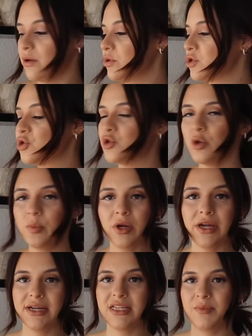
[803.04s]
was super
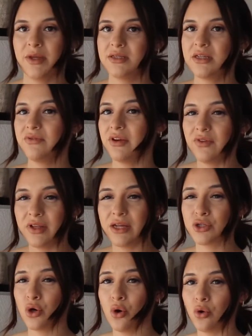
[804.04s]
inexpensive. I feel like
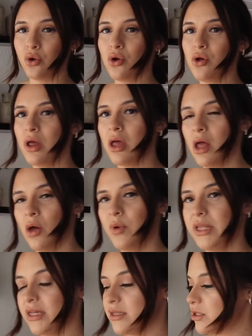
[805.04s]
total
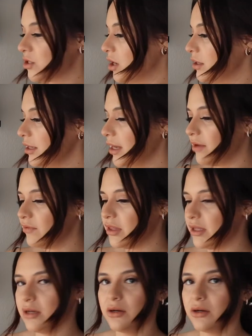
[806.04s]
with installing everything,